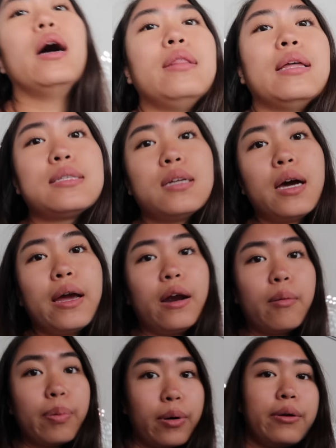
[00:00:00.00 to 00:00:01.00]
that's not
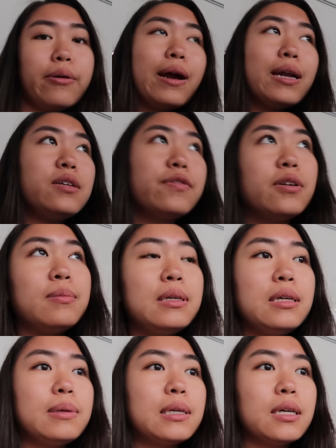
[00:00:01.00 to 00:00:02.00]
airport ready for
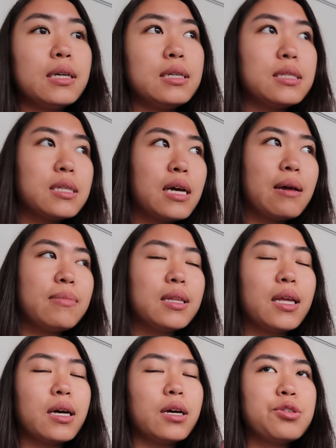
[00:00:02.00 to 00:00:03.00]
me because, I mean,
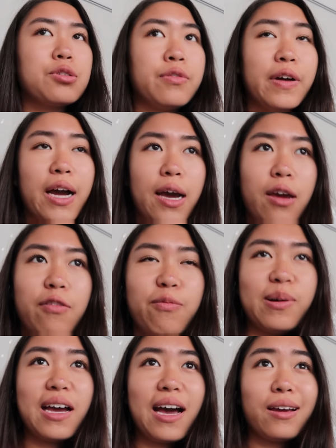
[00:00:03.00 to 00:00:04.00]
like, I'll survive,
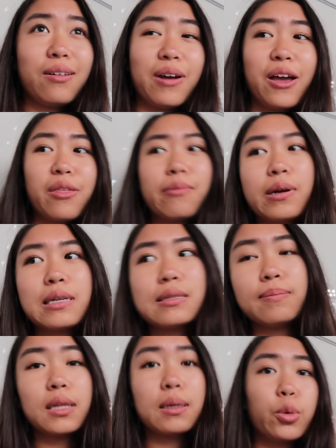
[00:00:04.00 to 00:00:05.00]
but I'd rather wear
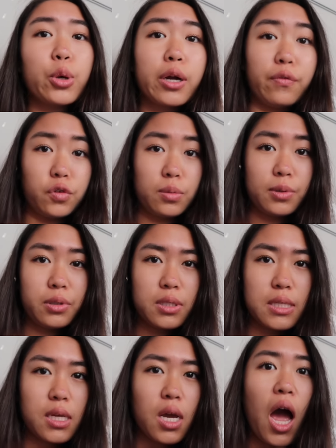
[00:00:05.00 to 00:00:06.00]
something more comfortable
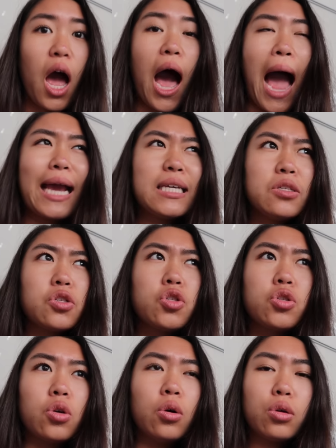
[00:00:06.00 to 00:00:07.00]
since I get
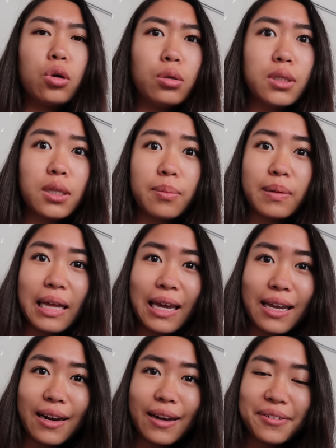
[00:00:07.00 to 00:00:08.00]
so cold in the
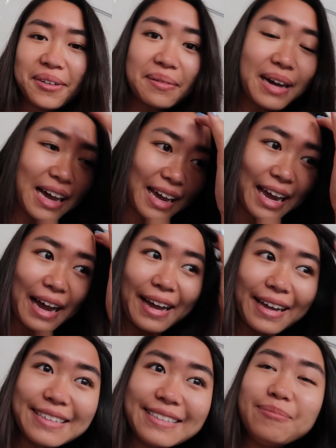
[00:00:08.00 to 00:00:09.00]
plane. I don't know why,
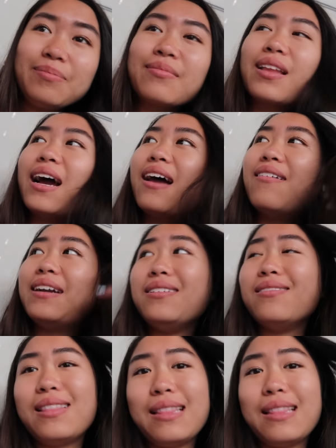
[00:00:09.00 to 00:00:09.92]
and I don't want to deal